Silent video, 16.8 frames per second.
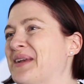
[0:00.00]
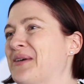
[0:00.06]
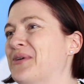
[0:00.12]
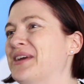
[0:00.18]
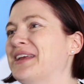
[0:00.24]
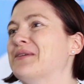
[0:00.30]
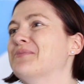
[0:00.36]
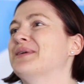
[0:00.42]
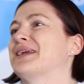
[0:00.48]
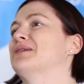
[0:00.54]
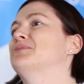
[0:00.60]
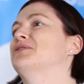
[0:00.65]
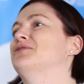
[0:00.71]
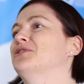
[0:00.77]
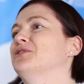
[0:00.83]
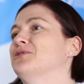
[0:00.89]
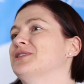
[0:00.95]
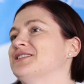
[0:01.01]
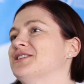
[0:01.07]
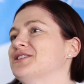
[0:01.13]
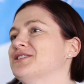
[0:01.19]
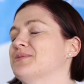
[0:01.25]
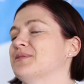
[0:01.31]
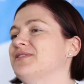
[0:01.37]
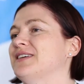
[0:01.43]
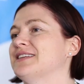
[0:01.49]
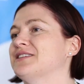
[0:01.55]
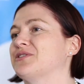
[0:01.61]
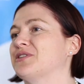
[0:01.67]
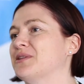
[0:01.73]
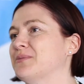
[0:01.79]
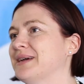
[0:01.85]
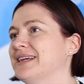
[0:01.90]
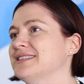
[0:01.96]
where you can become a full research professor
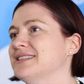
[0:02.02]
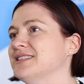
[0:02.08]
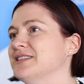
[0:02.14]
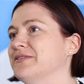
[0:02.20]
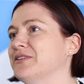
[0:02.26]
on the basis